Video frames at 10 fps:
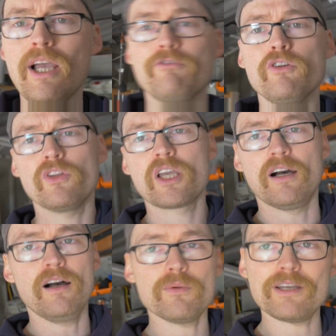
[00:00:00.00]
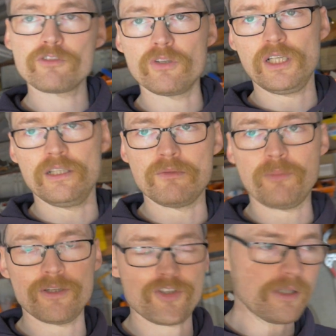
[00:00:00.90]
we have got the cart. We have got it under
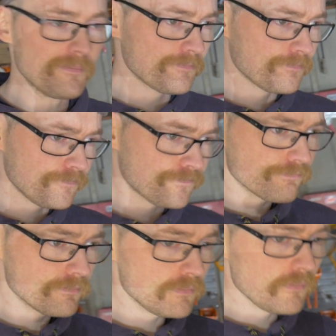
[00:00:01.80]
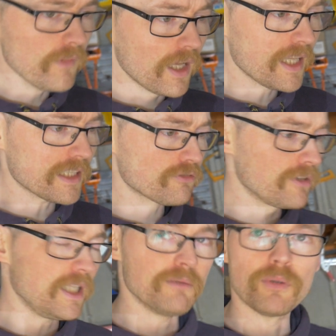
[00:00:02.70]
budget, and that's
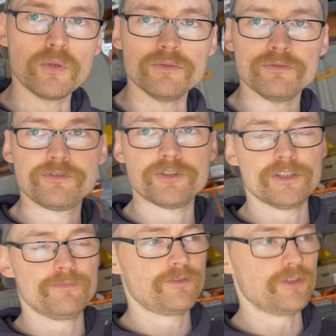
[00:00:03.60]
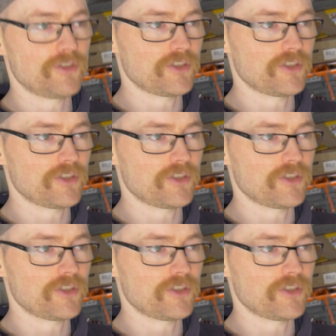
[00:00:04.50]
really important for the for the